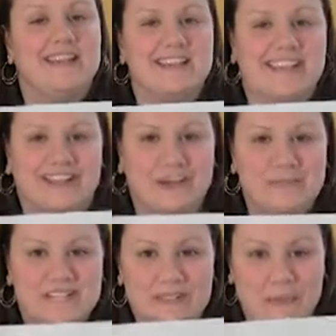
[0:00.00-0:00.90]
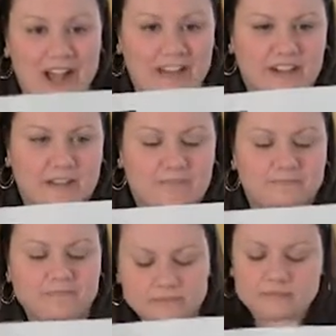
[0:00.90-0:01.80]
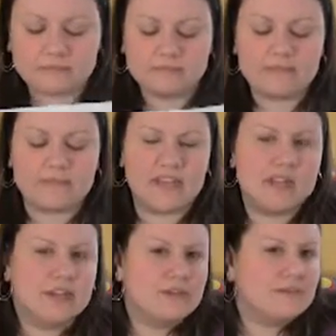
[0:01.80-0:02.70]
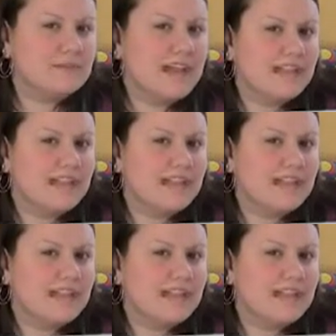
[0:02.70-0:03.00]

is a little bit smaller. So now